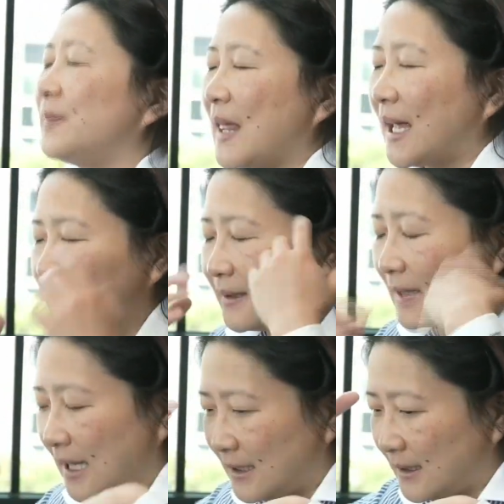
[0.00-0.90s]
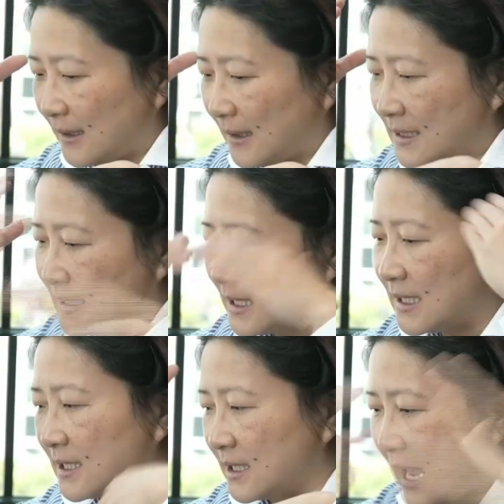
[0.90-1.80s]
that that it's
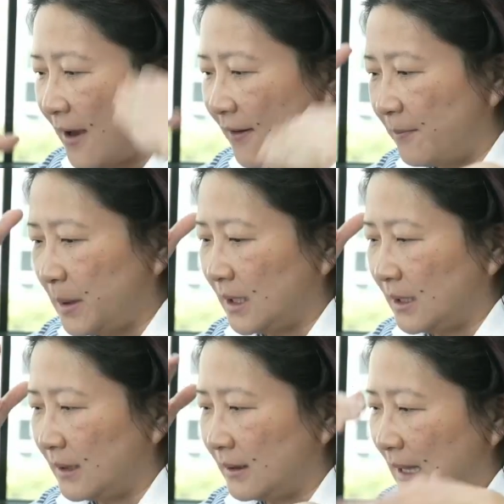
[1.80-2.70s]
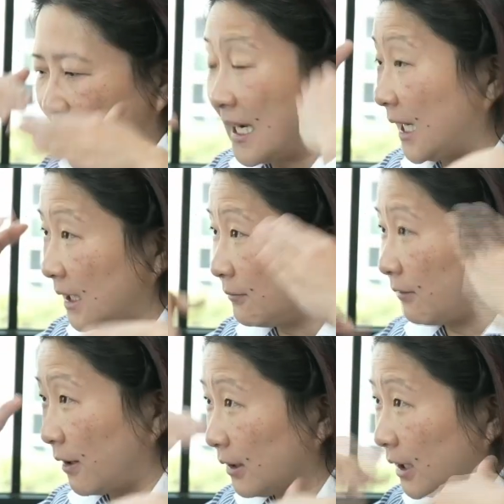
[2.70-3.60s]
easy to have be that negative
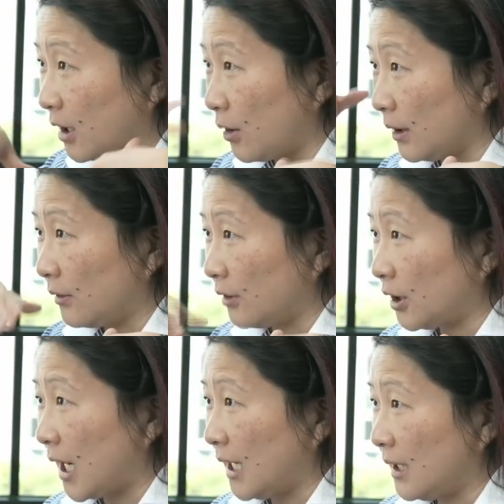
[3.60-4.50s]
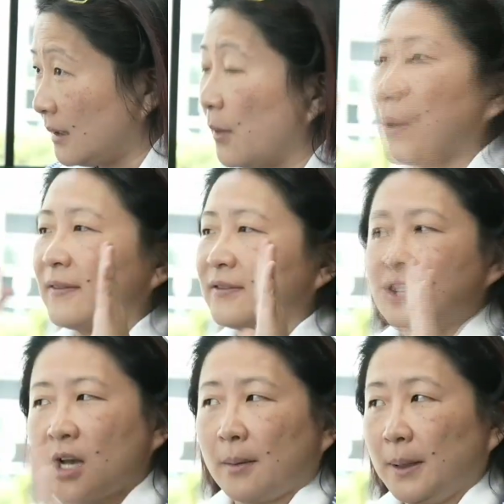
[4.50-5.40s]
rhetoric going through your head and we have to
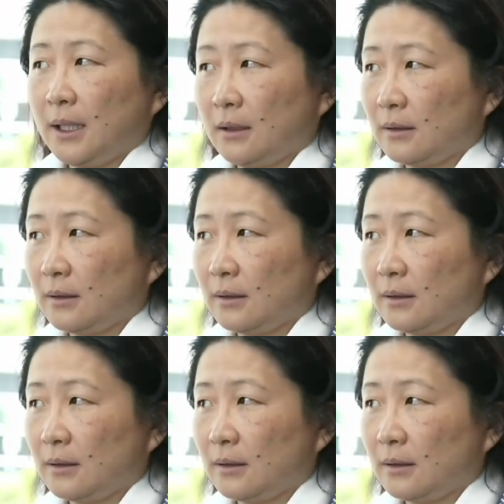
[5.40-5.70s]
stop it